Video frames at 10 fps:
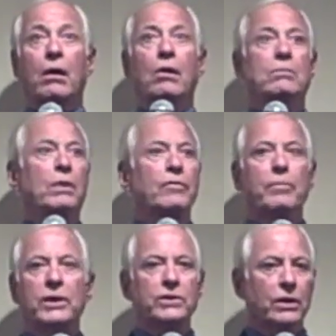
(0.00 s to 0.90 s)
couldn't believe it.
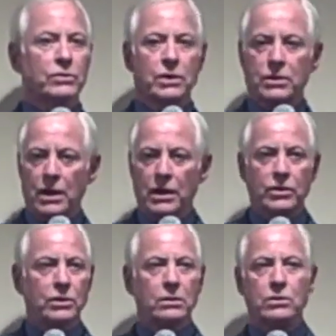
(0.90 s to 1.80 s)
My sales just suddenly
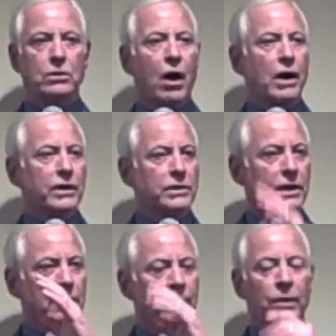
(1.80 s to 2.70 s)
hockey
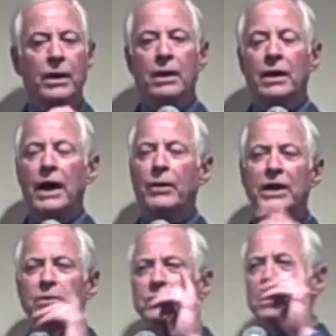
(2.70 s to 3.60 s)
stick. Now, an
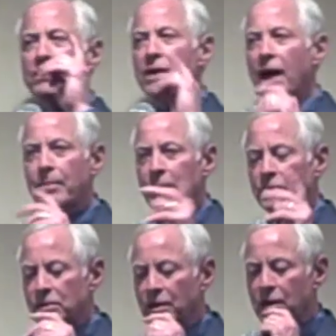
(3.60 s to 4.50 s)
interesting thing happened. I was
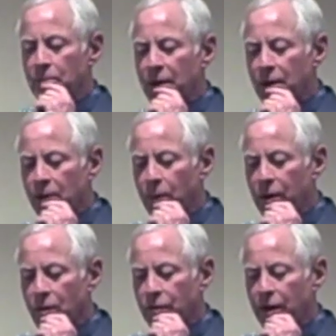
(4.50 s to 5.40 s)
just thinking about it on the way
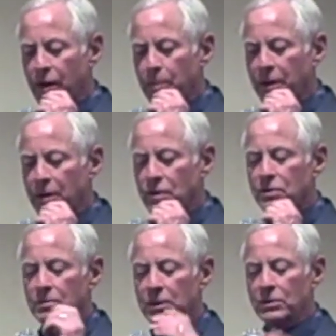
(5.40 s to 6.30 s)
over here, because there's
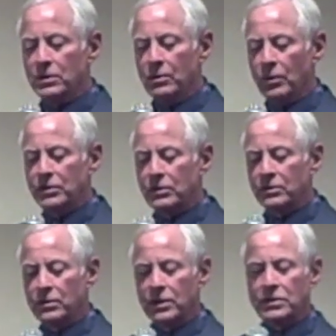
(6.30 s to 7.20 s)
some interesting research
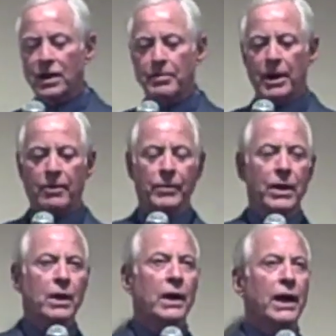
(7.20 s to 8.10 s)
that's come out,
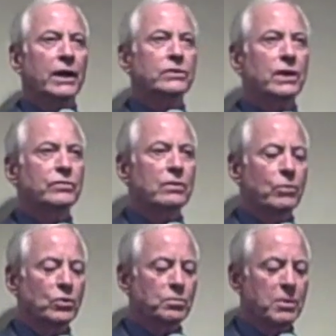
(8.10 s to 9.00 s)
and it says that
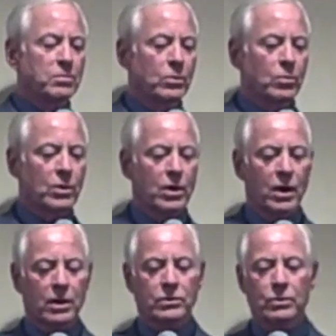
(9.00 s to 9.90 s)
most people work
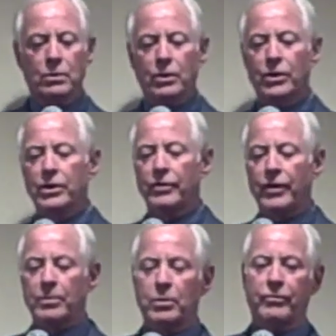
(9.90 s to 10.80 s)
hard to learn
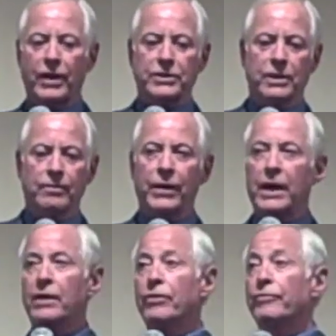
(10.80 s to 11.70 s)
their profession
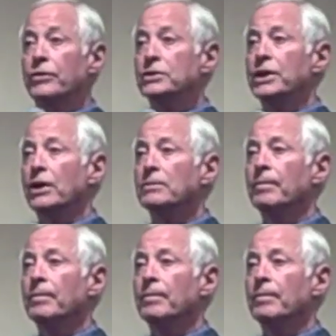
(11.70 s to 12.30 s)
in the first year,